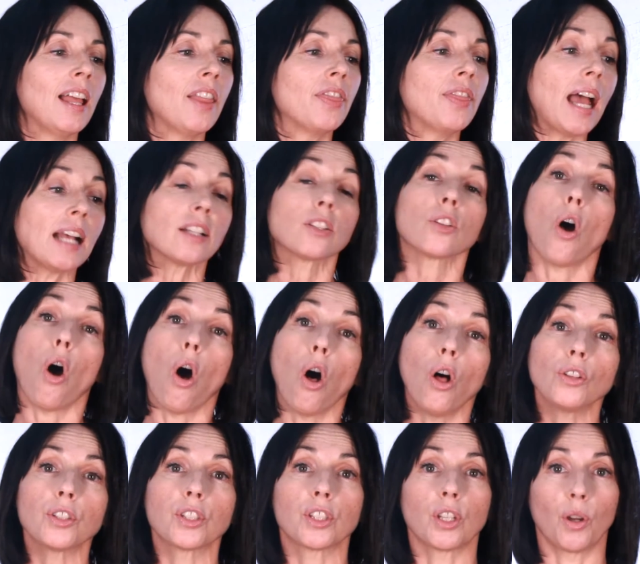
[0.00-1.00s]
That's
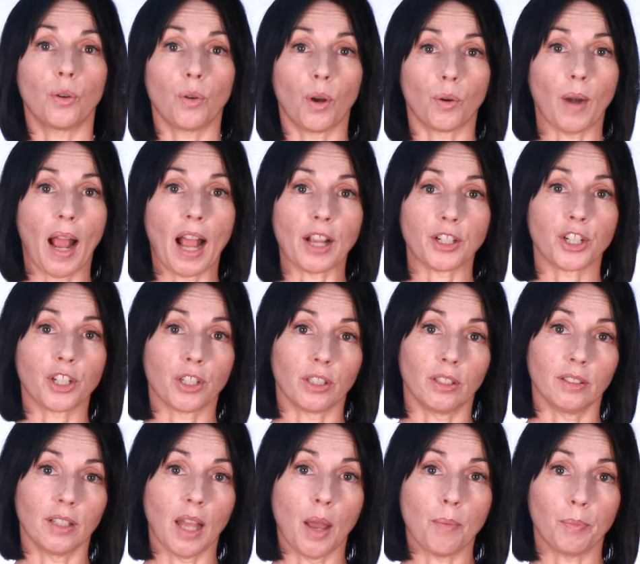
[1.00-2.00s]
also a
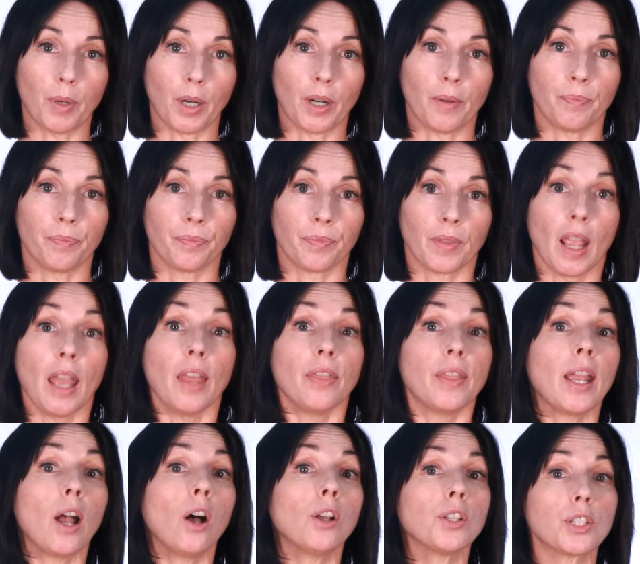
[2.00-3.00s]
rational number.
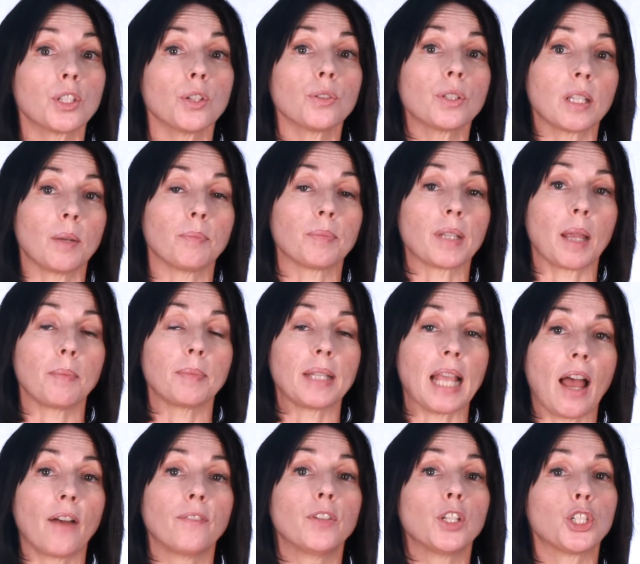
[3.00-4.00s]
They also sometimes
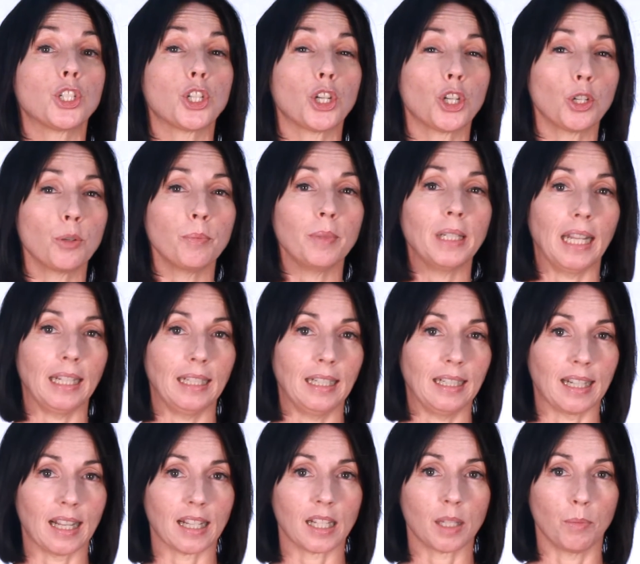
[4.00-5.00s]
have terminating
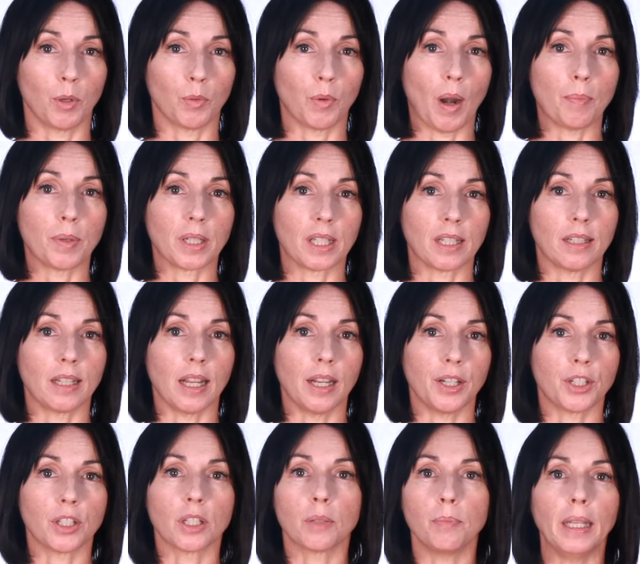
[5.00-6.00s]
decimal
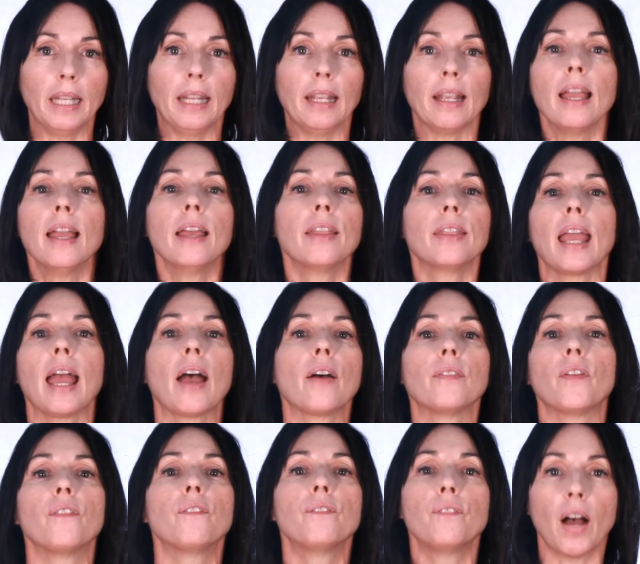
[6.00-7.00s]
representations, meaning they have
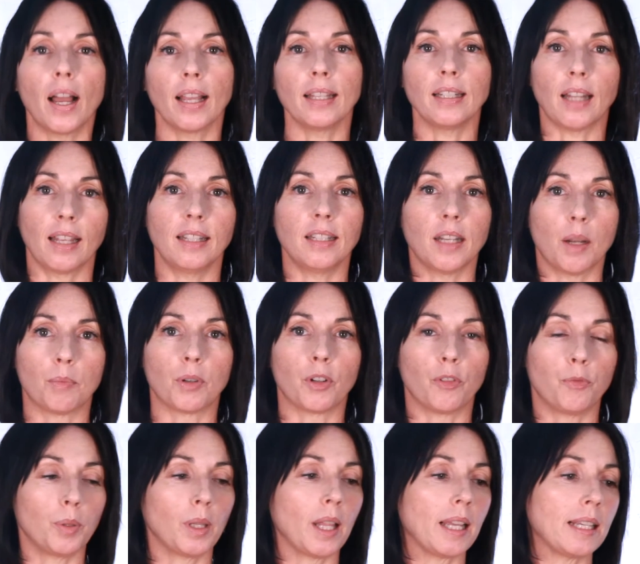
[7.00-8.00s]
a finite number
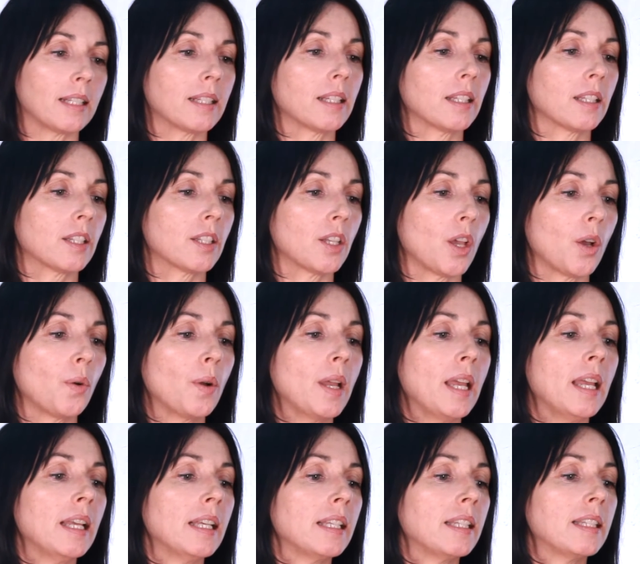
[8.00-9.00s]
of places. So
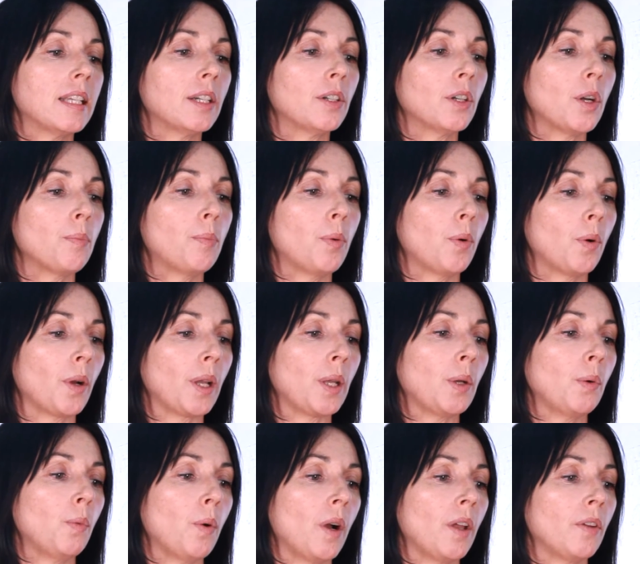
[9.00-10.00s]

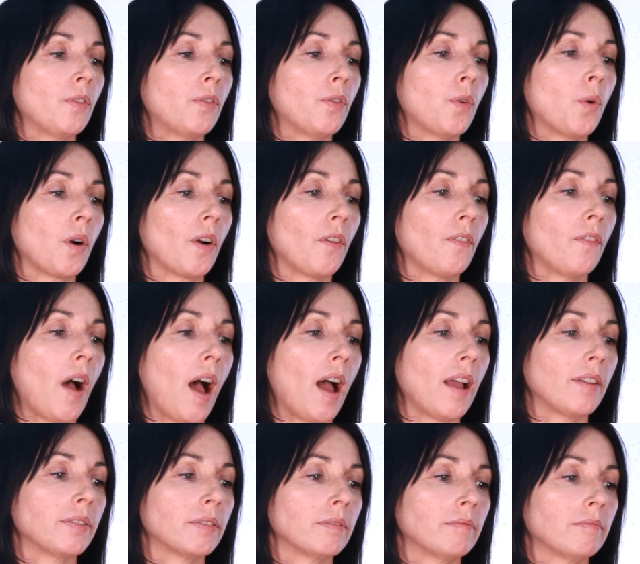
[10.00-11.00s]

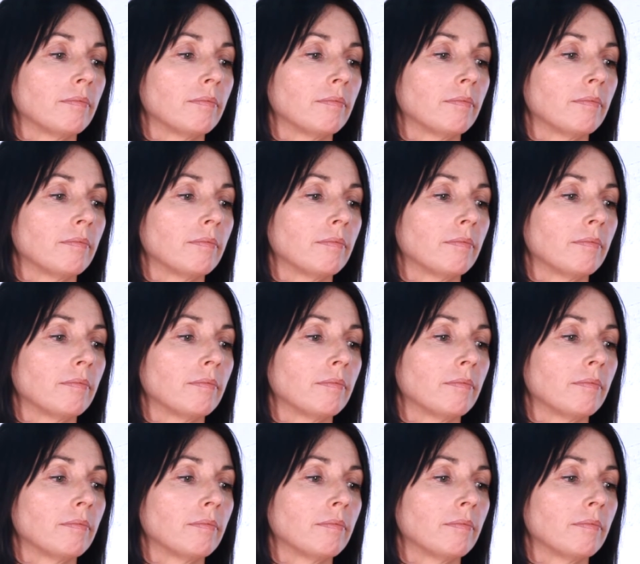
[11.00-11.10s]
0.145.